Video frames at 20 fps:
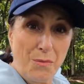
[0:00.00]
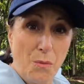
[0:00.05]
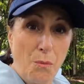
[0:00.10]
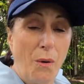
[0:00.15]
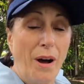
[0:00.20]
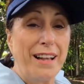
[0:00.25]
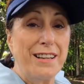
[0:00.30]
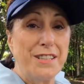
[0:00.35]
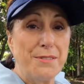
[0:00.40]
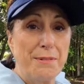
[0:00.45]

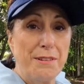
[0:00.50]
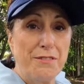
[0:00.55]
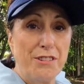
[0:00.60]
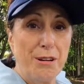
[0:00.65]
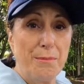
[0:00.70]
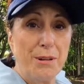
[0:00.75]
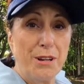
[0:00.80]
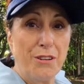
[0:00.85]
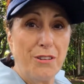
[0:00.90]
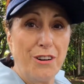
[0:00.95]
Whilst we've
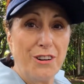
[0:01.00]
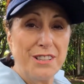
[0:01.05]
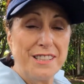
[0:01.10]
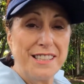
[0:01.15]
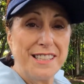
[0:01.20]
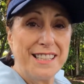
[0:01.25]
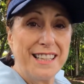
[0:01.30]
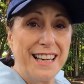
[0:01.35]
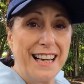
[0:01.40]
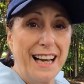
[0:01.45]
come
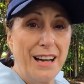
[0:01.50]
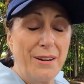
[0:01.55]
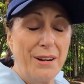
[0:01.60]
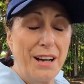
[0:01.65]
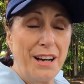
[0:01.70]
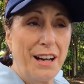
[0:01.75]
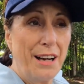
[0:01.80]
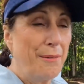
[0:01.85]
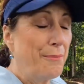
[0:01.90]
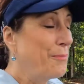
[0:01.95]
across
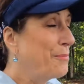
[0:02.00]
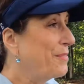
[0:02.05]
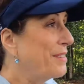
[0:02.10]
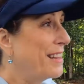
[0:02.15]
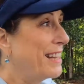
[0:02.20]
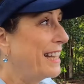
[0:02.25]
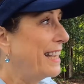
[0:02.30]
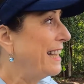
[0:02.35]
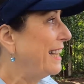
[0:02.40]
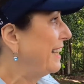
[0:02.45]

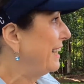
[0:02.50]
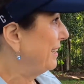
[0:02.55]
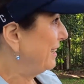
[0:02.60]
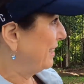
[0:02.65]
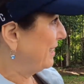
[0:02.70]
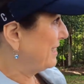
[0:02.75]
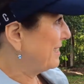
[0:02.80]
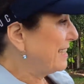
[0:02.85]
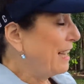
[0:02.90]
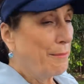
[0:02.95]
the
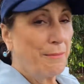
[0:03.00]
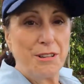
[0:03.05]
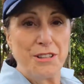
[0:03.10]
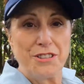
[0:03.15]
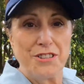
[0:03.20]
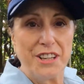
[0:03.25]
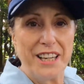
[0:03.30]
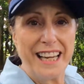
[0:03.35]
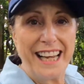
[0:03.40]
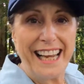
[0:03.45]

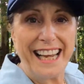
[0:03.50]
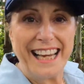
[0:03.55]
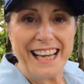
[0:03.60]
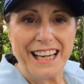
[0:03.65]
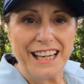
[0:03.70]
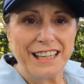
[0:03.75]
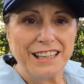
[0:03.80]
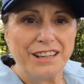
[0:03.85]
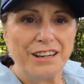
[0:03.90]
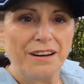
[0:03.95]
cemetery
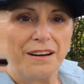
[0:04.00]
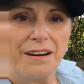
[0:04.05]
here,